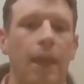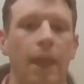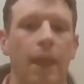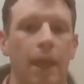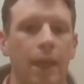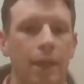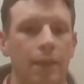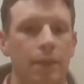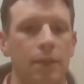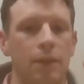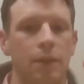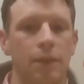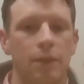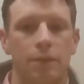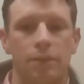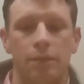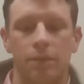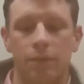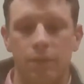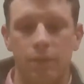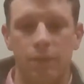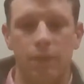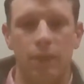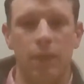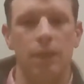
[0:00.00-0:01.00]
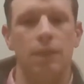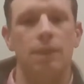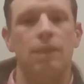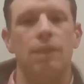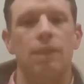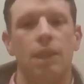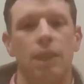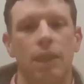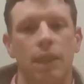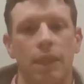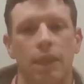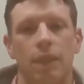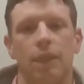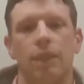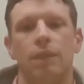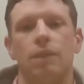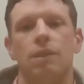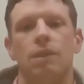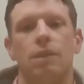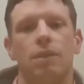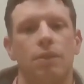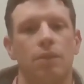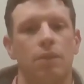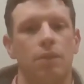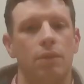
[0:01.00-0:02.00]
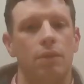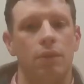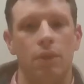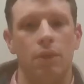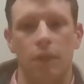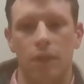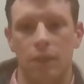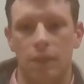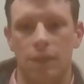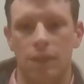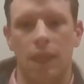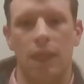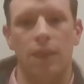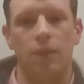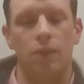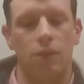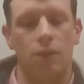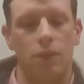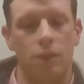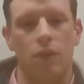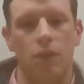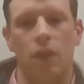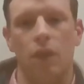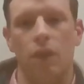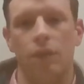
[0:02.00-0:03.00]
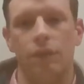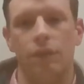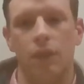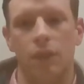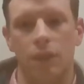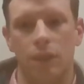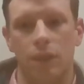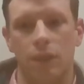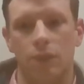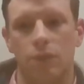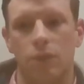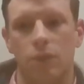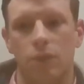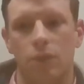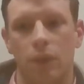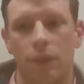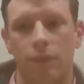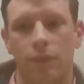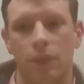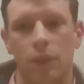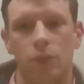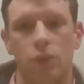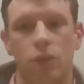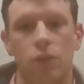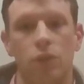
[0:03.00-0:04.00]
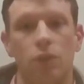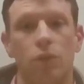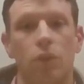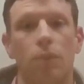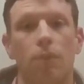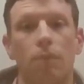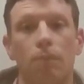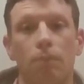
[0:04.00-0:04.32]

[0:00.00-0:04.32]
And this is the center of the Industrial Revolution.